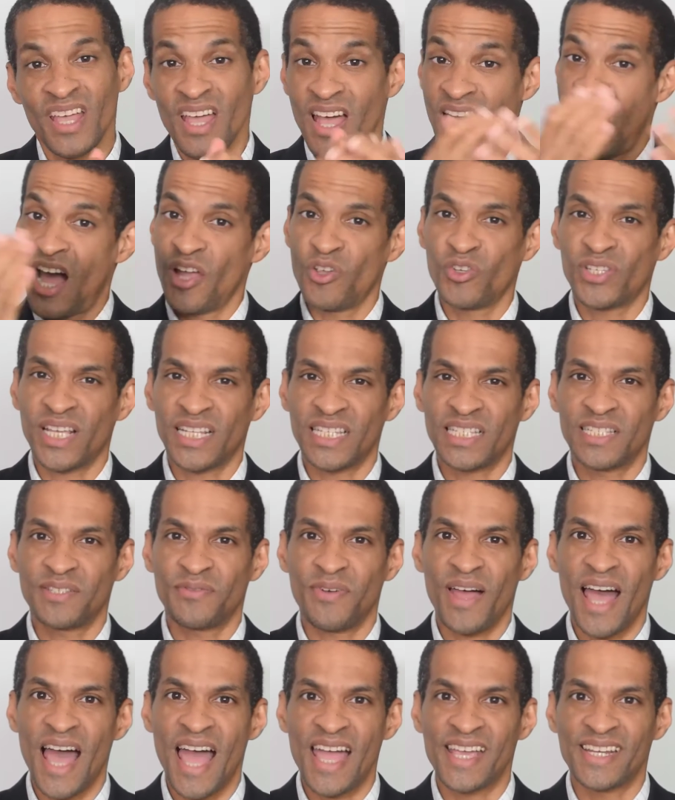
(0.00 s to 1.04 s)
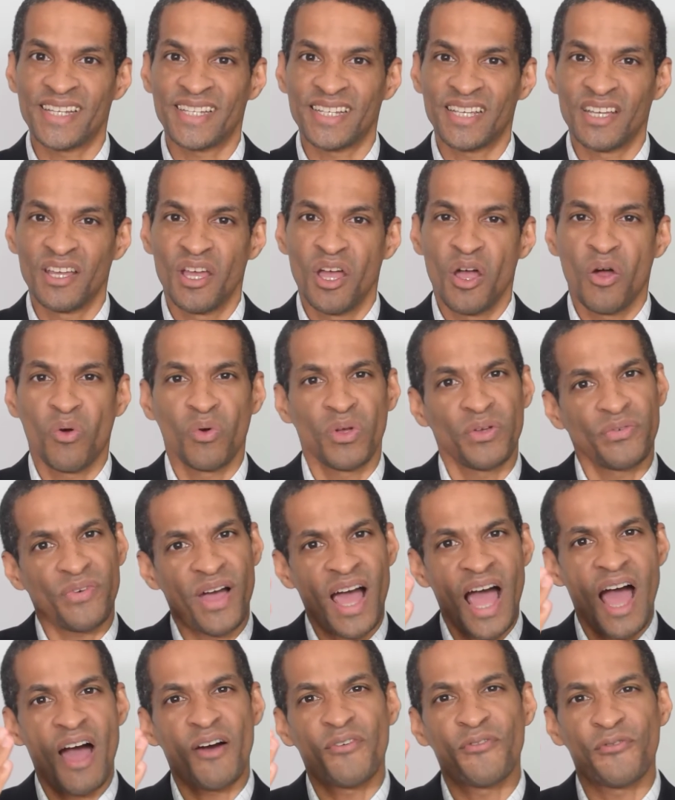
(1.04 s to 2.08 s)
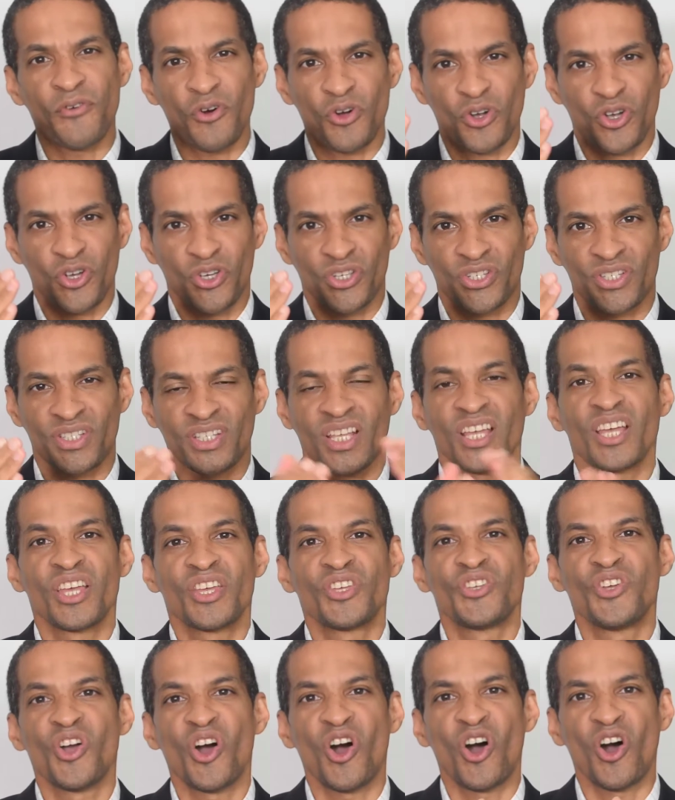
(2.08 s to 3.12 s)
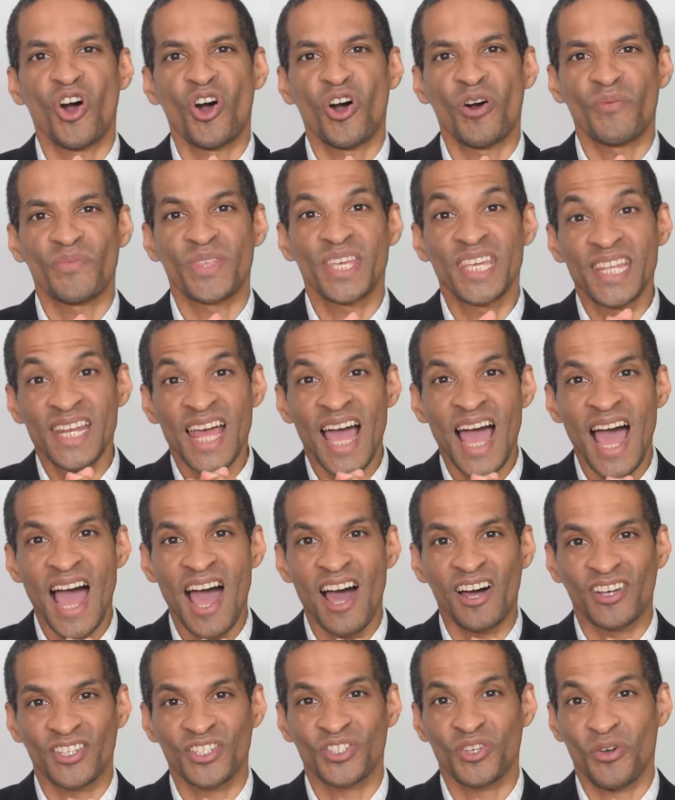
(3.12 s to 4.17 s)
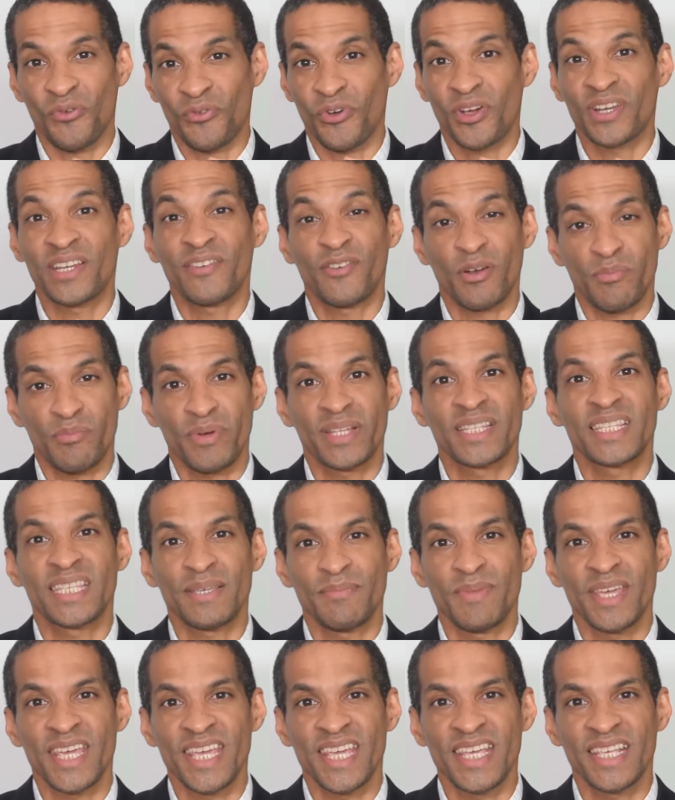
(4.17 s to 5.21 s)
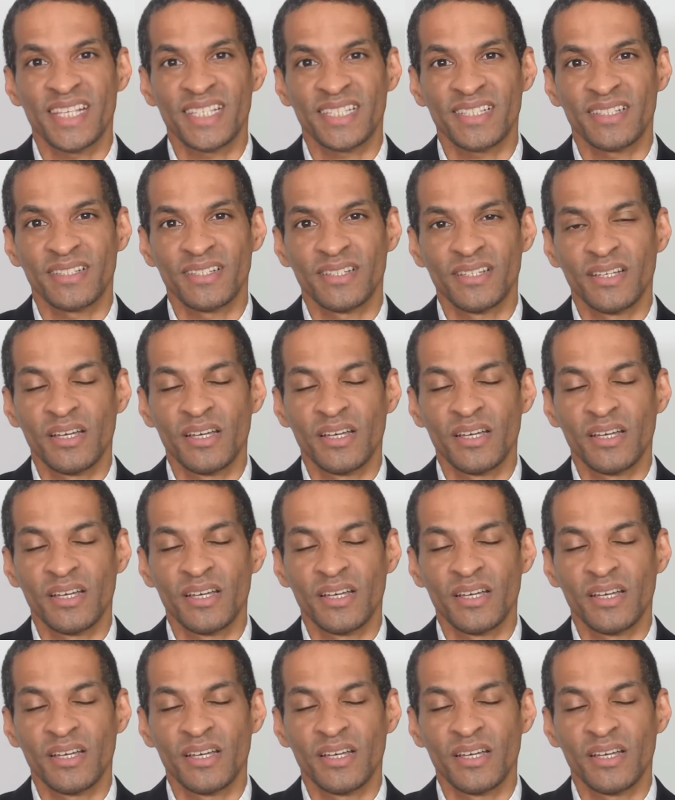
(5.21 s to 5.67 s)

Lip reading: Are you satisfied with how focused your in-house software development team is?